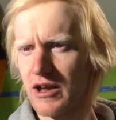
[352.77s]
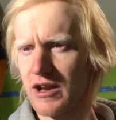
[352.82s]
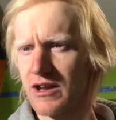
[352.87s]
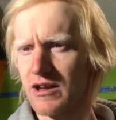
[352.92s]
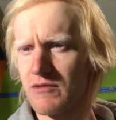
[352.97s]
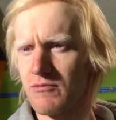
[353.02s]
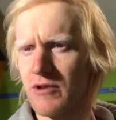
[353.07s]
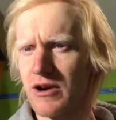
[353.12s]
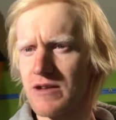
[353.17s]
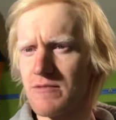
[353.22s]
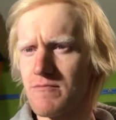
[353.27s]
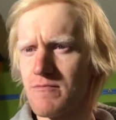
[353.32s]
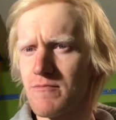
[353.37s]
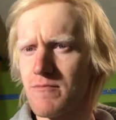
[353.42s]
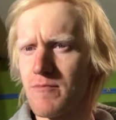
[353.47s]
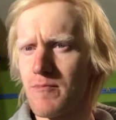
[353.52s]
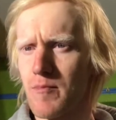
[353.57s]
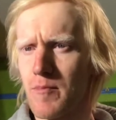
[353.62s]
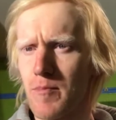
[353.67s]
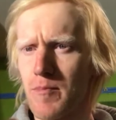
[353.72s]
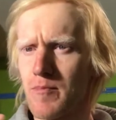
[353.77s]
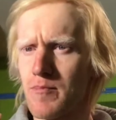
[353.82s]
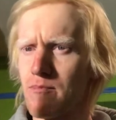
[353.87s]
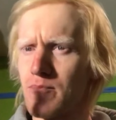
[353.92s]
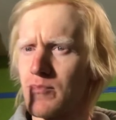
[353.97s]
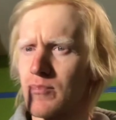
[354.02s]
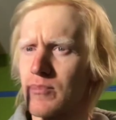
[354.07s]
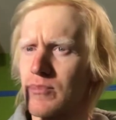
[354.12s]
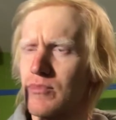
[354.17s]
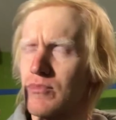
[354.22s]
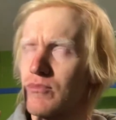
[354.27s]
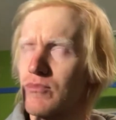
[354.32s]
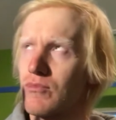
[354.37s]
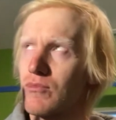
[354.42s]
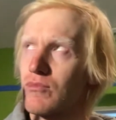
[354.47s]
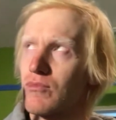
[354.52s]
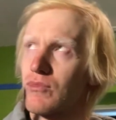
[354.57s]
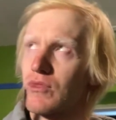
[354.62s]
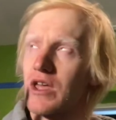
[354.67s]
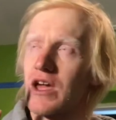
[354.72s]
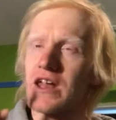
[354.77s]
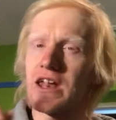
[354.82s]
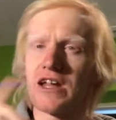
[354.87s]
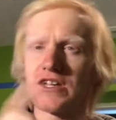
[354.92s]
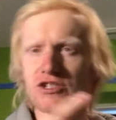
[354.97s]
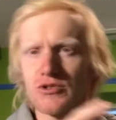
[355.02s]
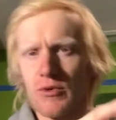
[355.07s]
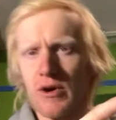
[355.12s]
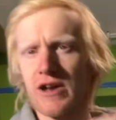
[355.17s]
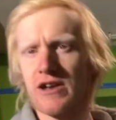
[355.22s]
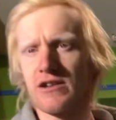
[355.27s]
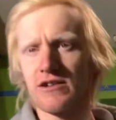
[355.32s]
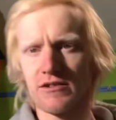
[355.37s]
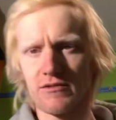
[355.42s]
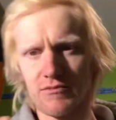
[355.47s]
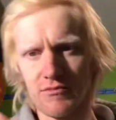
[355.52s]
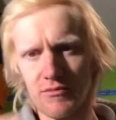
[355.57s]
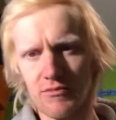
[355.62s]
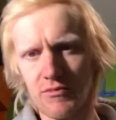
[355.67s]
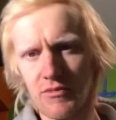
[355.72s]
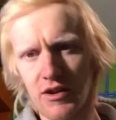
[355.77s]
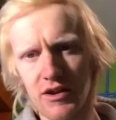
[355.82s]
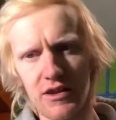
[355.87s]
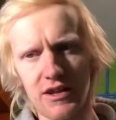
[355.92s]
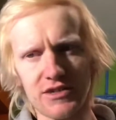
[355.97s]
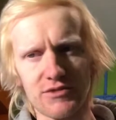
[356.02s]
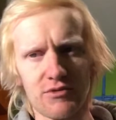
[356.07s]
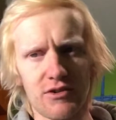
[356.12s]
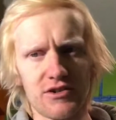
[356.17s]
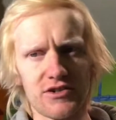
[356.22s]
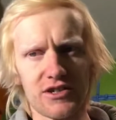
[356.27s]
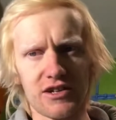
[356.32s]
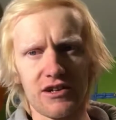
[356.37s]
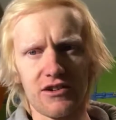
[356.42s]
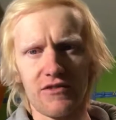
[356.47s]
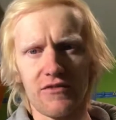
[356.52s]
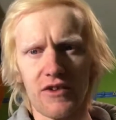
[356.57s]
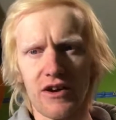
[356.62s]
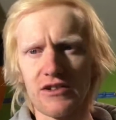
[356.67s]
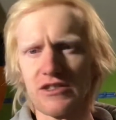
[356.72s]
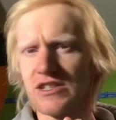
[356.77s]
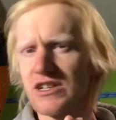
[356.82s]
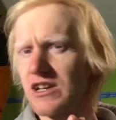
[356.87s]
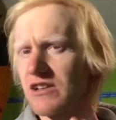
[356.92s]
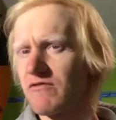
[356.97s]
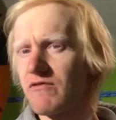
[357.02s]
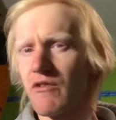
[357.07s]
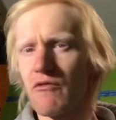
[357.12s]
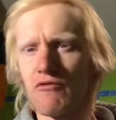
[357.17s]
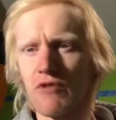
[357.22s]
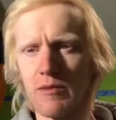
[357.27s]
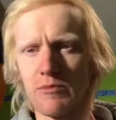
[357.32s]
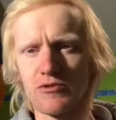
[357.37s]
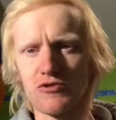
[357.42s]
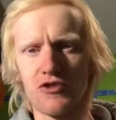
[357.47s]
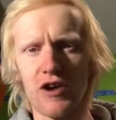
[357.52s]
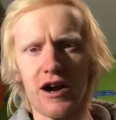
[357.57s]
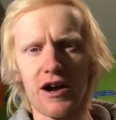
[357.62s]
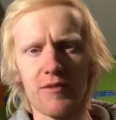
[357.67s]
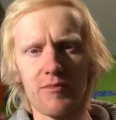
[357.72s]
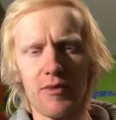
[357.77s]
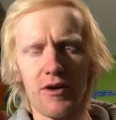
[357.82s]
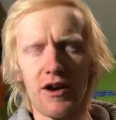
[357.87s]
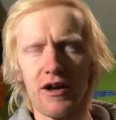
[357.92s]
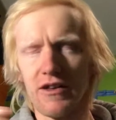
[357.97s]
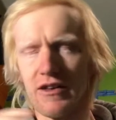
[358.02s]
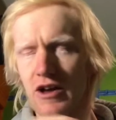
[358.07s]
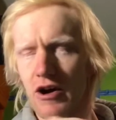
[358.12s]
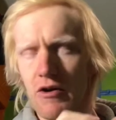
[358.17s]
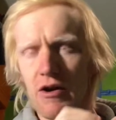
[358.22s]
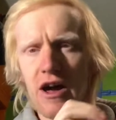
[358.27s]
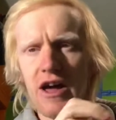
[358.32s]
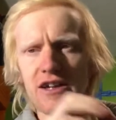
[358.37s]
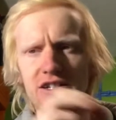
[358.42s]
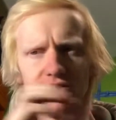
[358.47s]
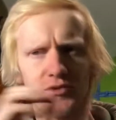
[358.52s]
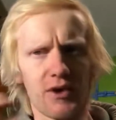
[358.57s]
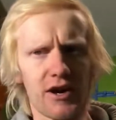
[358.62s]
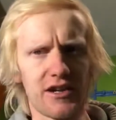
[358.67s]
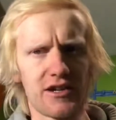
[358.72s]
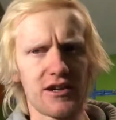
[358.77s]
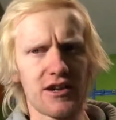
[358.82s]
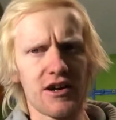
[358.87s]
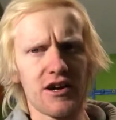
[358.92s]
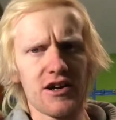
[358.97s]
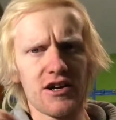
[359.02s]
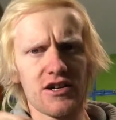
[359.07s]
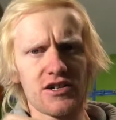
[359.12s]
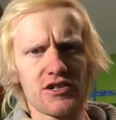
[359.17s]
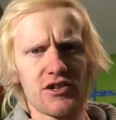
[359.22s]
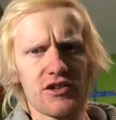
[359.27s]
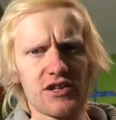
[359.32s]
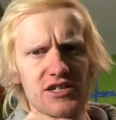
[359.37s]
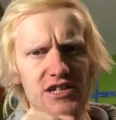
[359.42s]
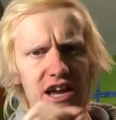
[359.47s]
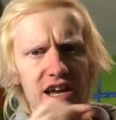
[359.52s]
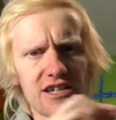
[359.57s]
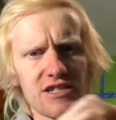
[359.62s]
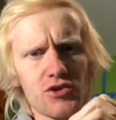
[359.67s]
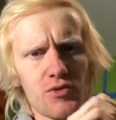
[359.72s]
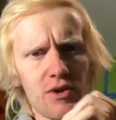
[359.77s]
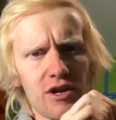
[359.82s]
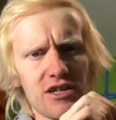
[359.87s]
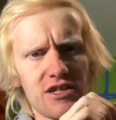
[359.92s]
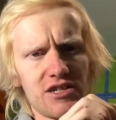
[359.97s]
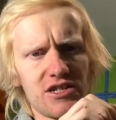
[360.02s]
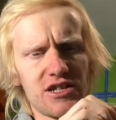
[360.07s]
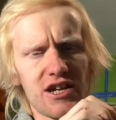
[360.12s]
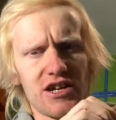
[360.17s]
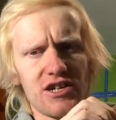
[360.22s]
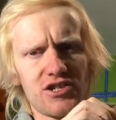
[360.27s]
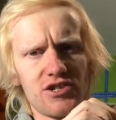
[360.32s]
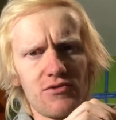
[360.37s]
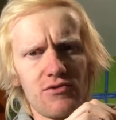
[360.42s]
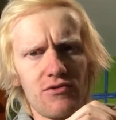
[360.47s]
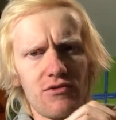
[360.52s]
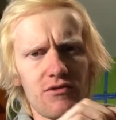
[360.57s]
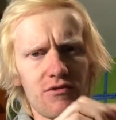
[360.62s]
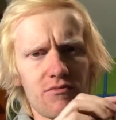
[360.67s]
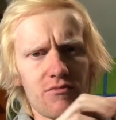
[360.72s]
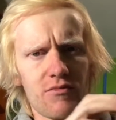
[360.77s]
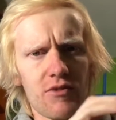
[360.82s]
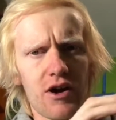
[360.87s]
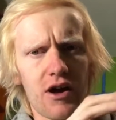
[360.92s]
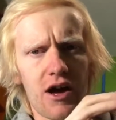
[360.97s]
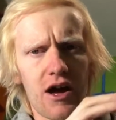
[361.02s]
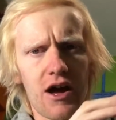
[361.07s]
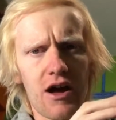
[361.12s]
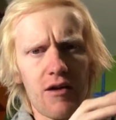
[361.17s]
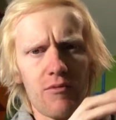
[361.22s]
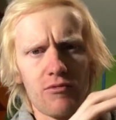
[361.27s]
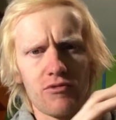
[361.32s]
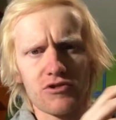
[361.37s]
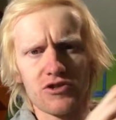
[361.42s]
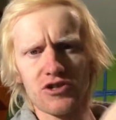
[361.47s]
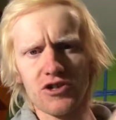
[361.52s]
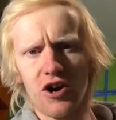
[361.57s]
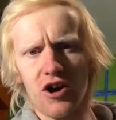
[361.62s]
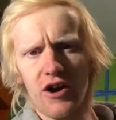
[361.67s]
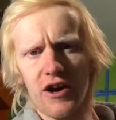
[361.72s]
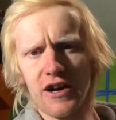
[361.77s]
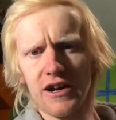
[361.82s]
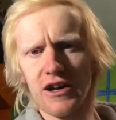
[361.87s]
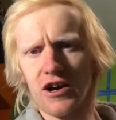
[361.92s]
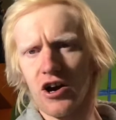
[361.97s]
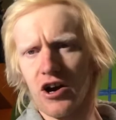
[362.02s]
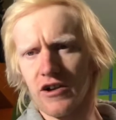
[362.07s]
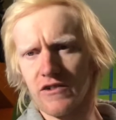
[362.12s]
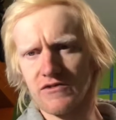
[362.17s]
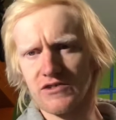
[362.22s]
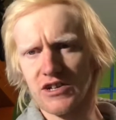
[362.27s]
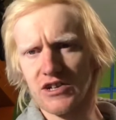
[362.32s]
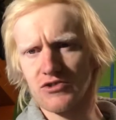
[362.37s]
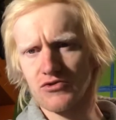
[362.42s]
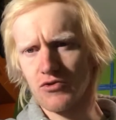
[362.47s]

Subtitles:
wait, an end-to-end. That's what I was thinking of. I was thinking of a rip track, but no, end-to-end. So this end-to-end station will start in Cardiff Central